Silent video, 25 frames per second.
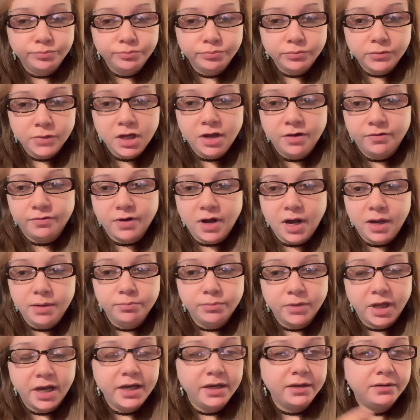If I'm
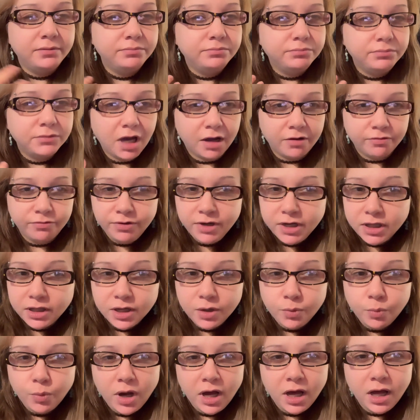like not
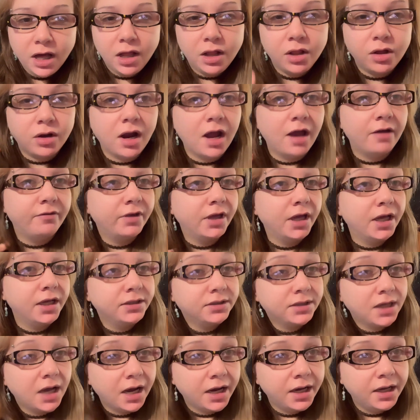feeling well or having
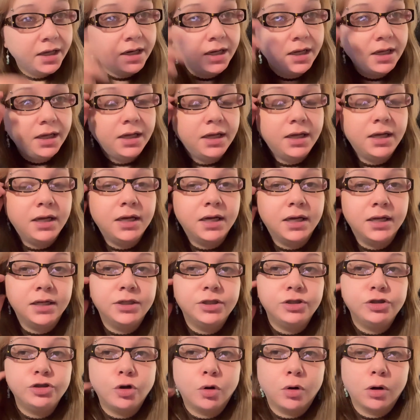anxiety
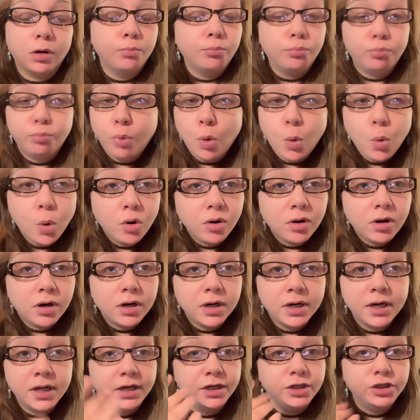or
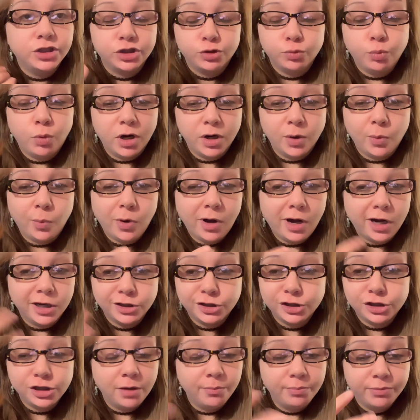bored and just want to watch
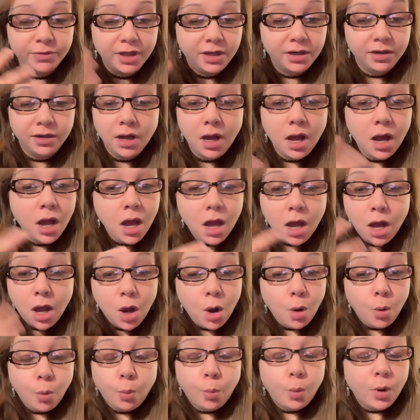something,
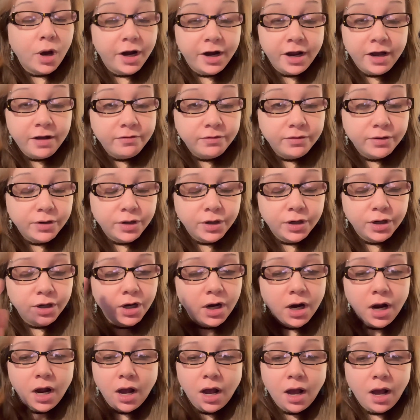
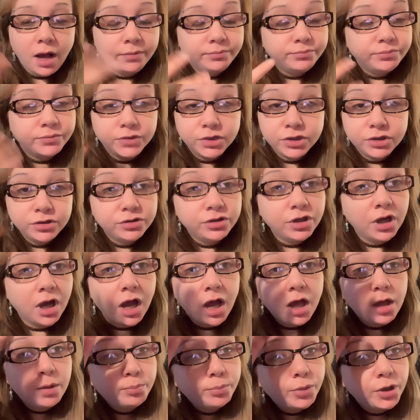whatever,
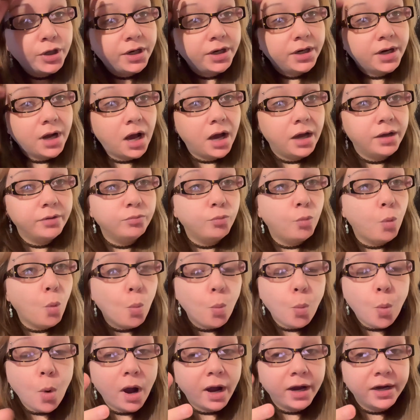I'll put it on.
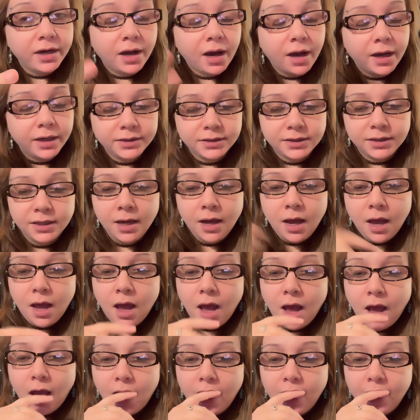Why not?
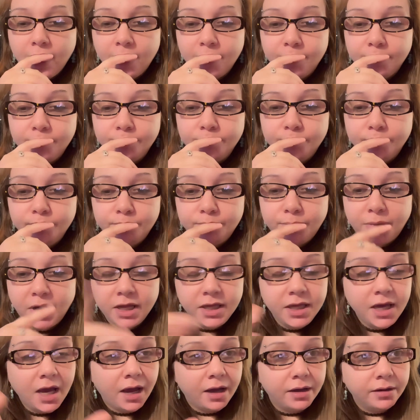But
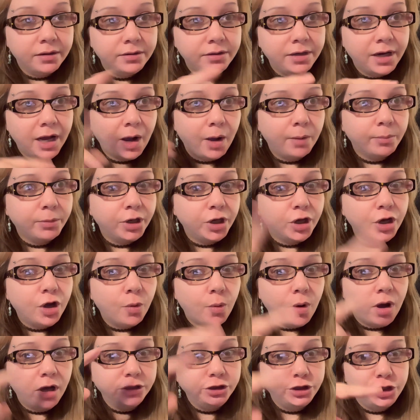yeah, now I'm going to go
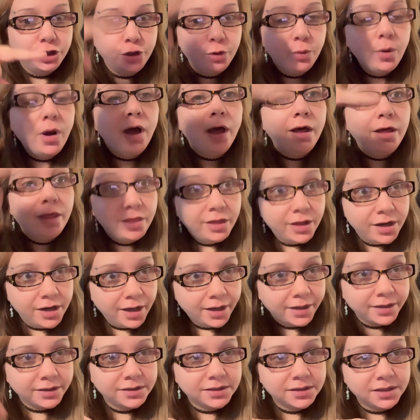on to the
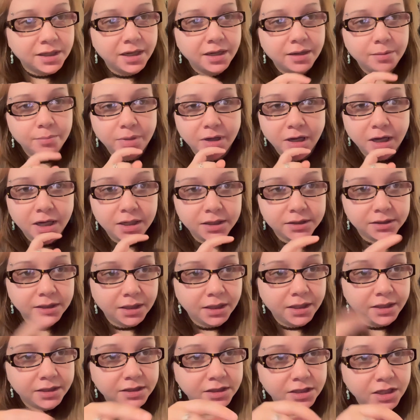next thing, because
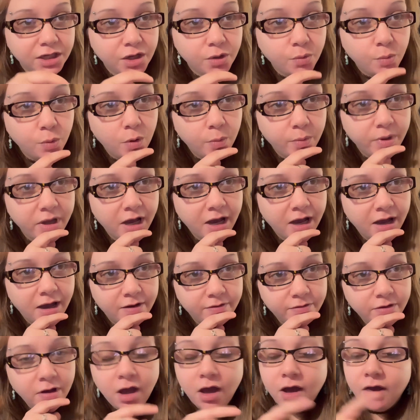let's see what we
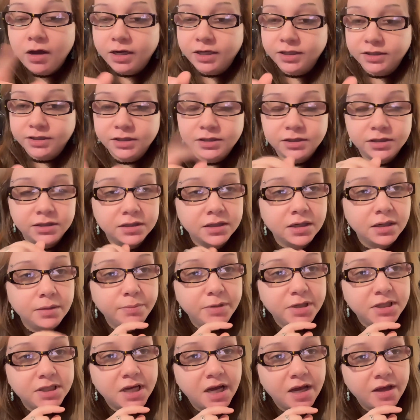have, because this is going to
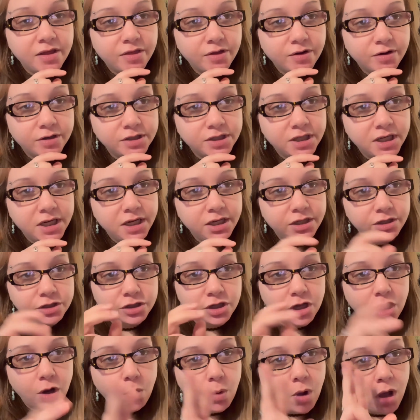be day 13.
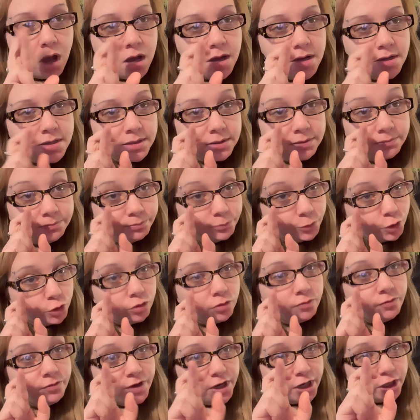So
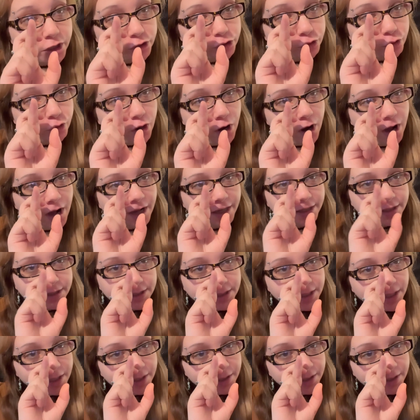fingers crossed.